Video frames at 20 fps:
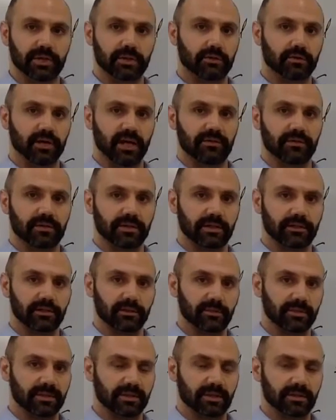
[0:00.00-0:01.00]
the gravitational
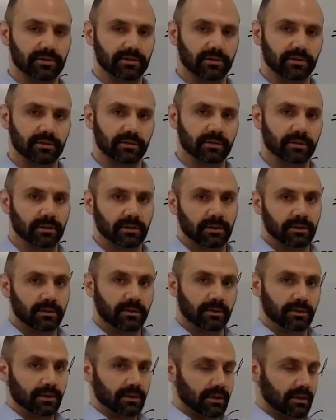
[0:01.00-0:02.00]
potential
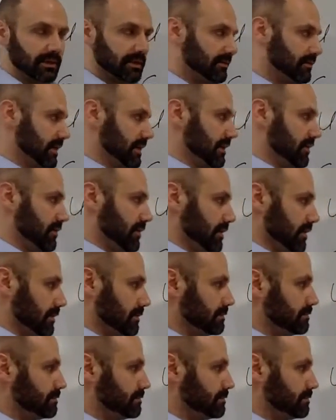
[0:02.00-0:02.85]
of anything